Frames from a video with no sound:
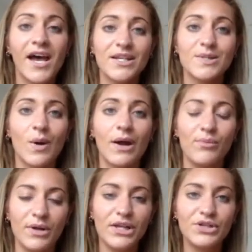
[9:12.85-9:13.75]
So I
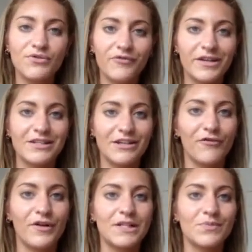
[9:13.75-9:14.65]
really do feel a
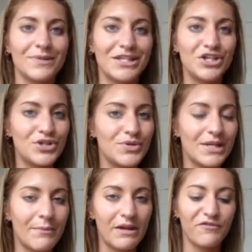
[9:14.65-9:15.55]
difference with these shoes
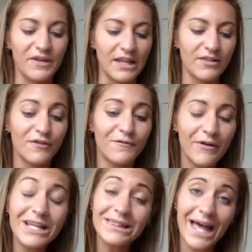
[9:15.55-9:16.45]
on my feet. They're
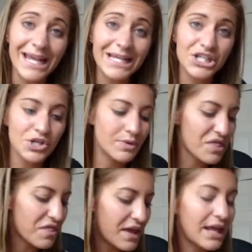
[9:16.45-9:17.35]
very light. You would
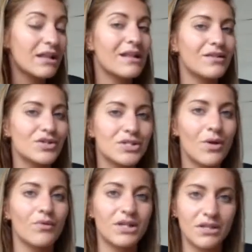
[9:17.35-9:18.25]
think that they're
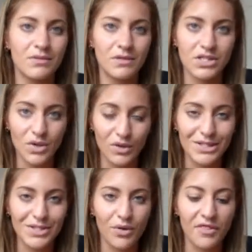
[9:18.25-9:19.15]
so the, the sole
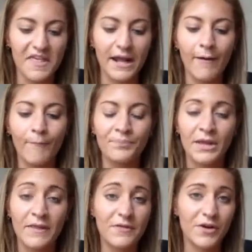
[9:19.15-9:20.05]
is so thick
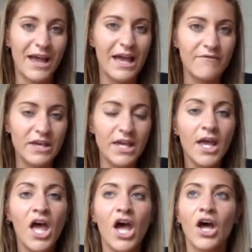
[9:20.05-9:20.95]
that they're
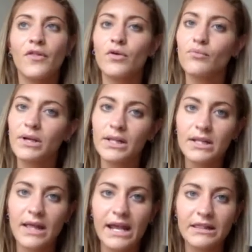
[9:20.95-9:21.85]
heavy. They're
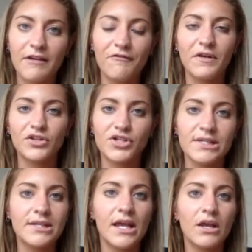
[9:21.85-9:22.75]
really light. They feel
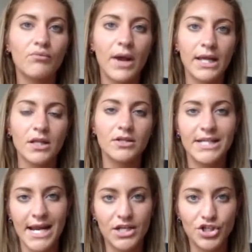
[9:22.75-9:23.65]
just like regular
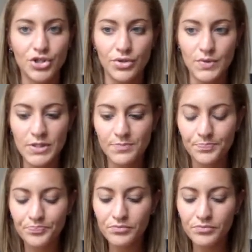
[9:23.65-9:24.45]
tennis shoes.